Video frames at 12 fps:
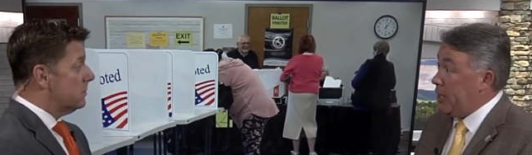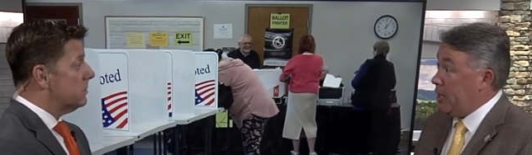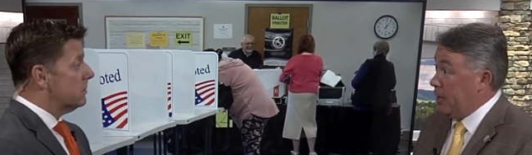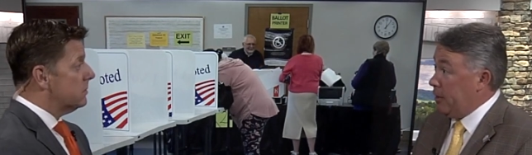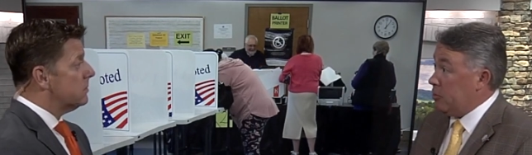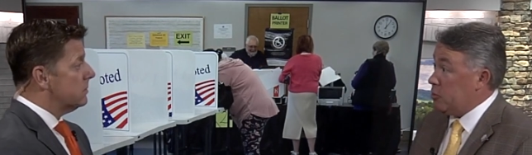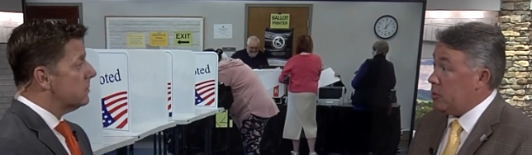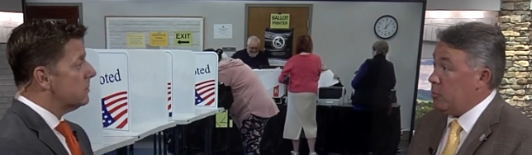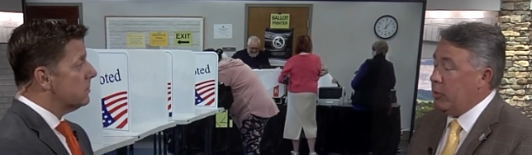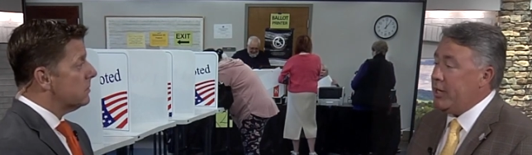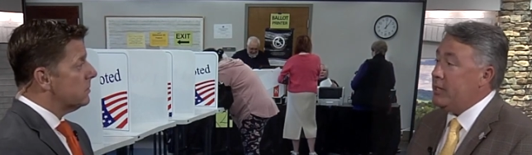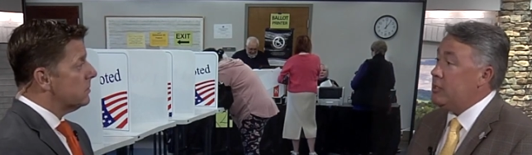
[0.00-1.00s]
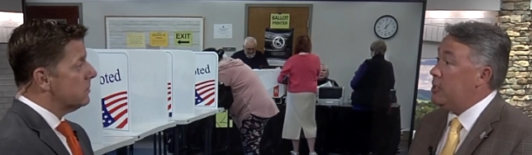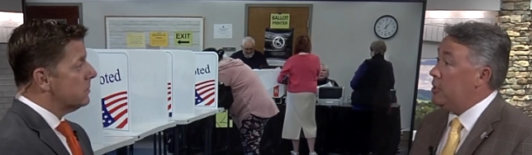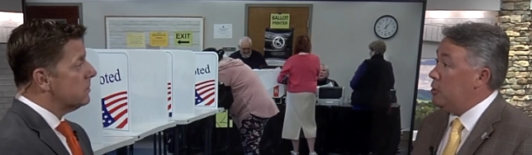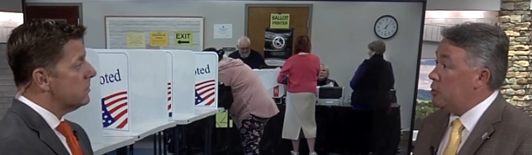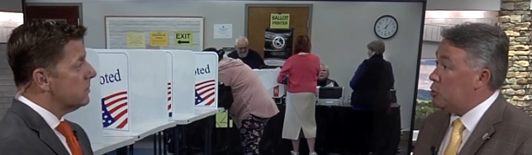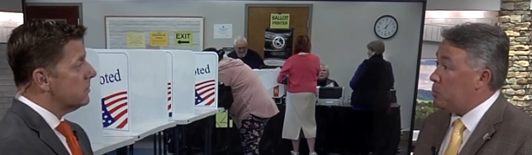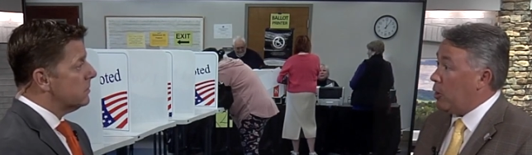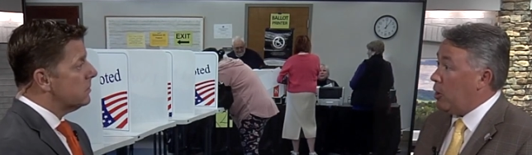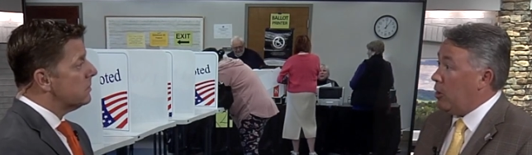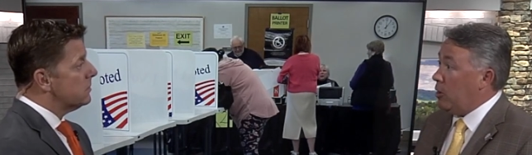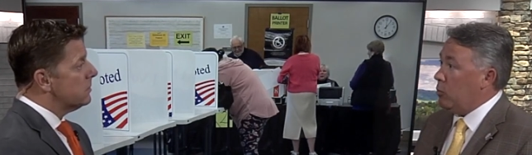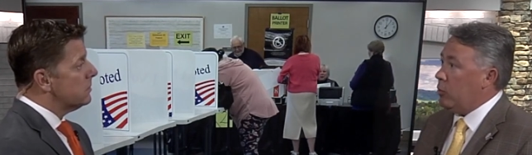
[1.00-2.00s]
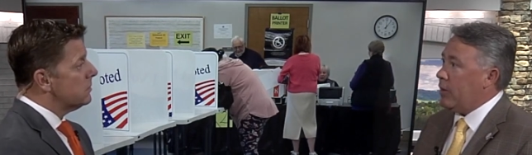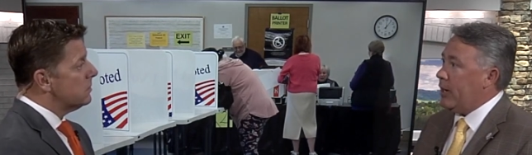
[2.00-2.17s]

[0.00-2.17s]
Speaker 1: years. We continue to sprawl. We're